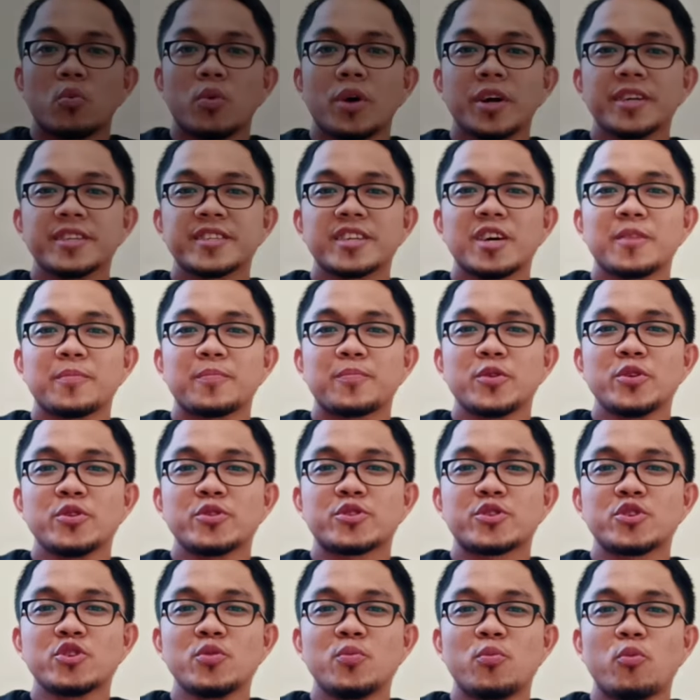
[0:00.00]
What is up
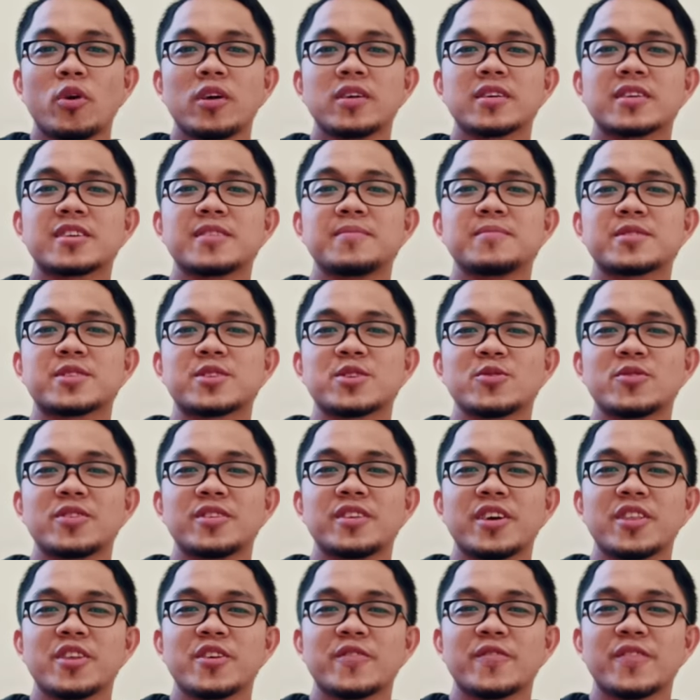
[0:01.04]
YouTube? Welcome to
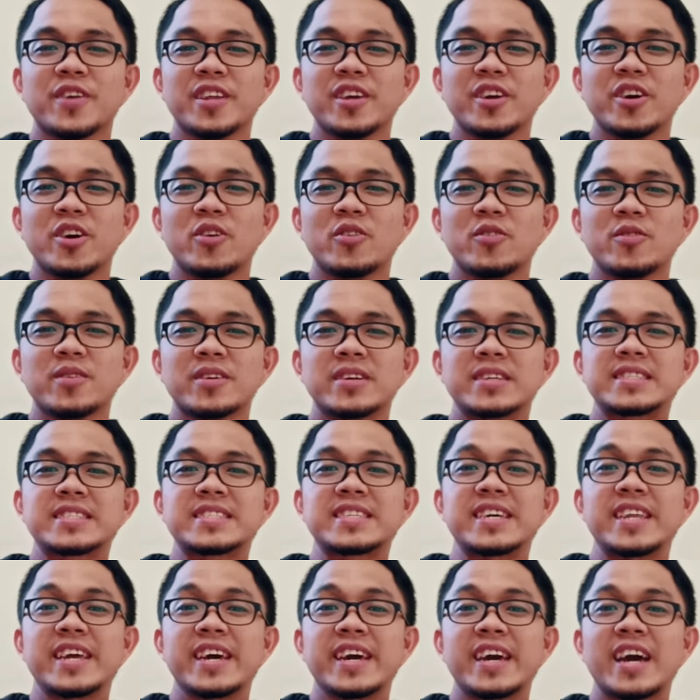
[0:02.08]
another video.
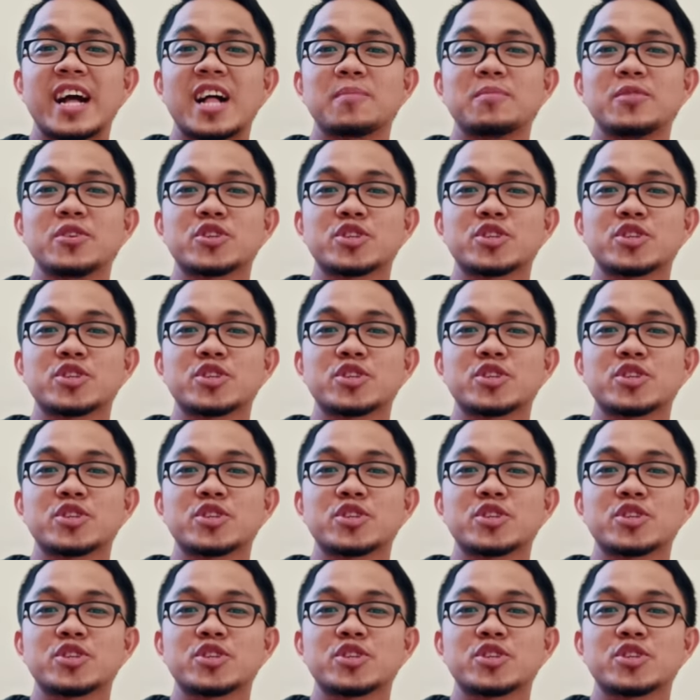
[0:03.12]
Today I'll be